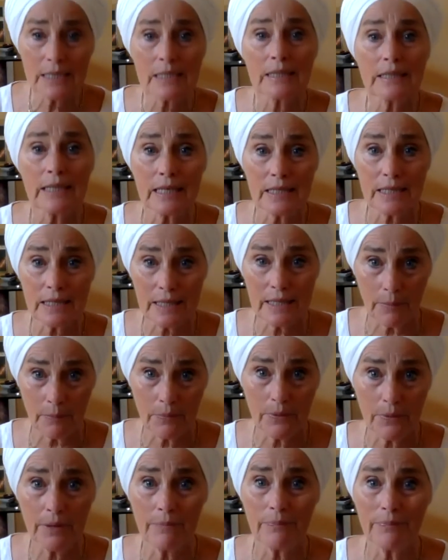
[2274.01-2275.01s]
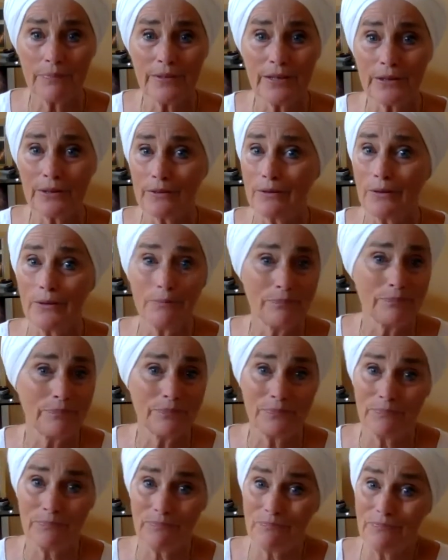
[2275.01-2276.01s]
That's separate. They're
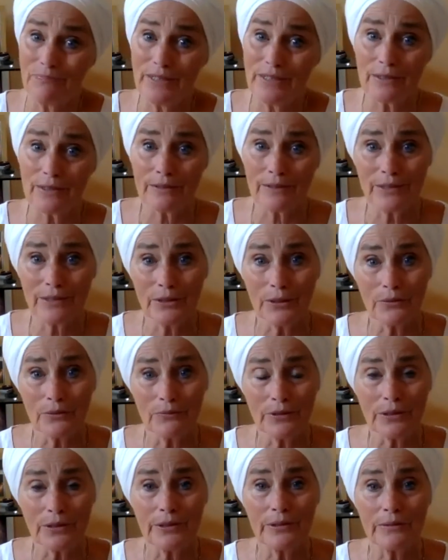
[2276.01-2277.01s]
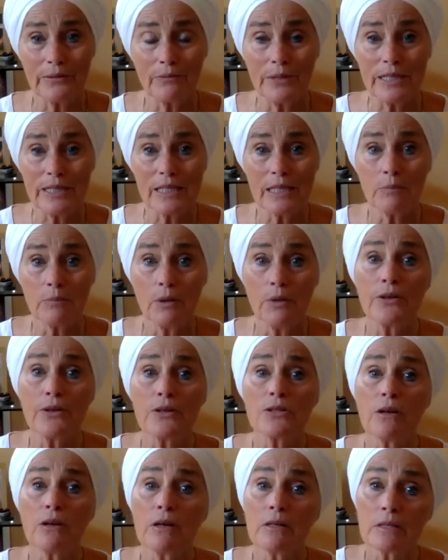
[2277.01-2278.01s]
very reasonable.
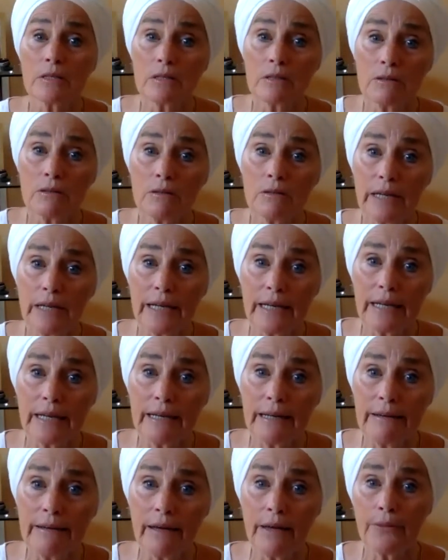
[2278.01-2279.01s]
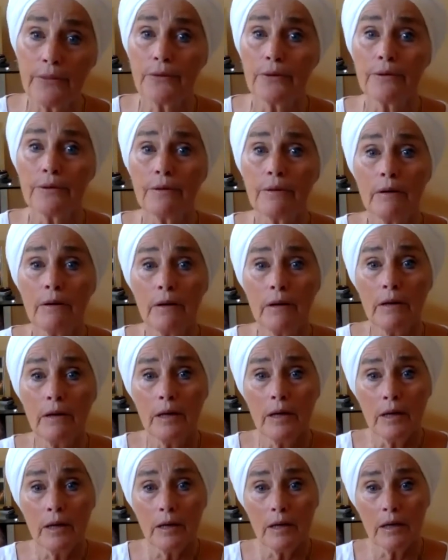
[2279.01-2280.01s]
There's also another
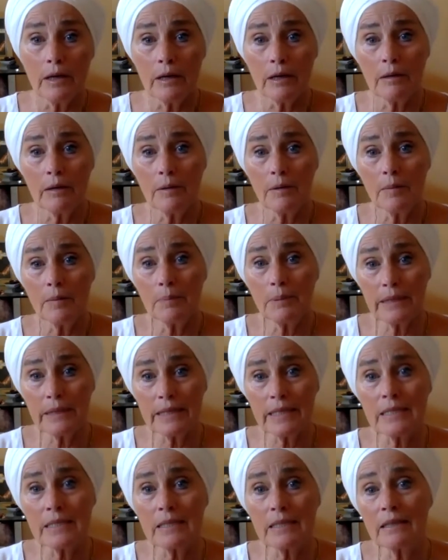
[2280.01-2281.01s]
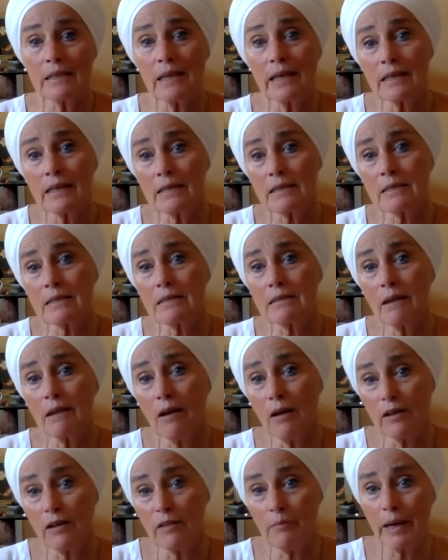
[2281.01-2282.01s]
place that has
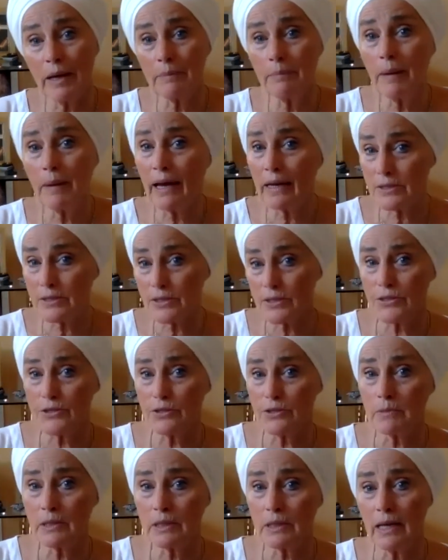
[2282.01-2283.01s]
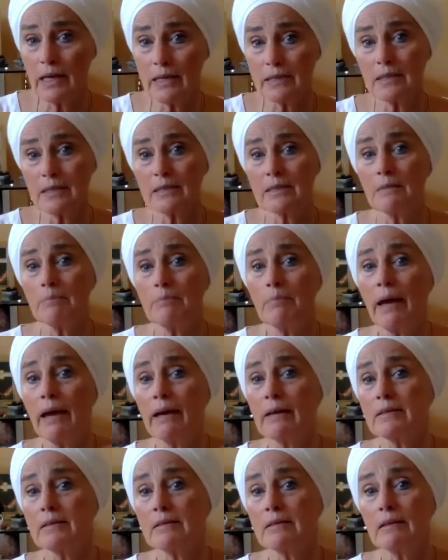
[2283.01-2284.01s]
all of my past Zoom classes and
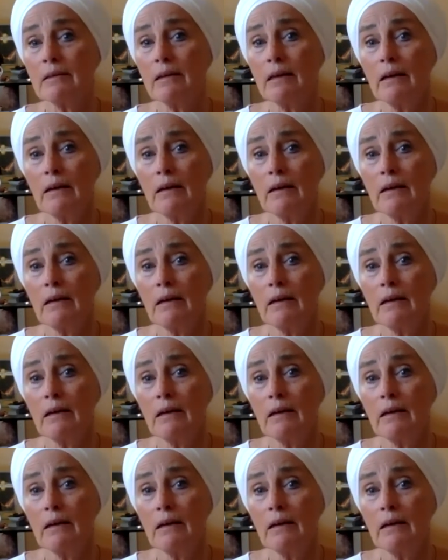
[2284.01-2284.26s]
past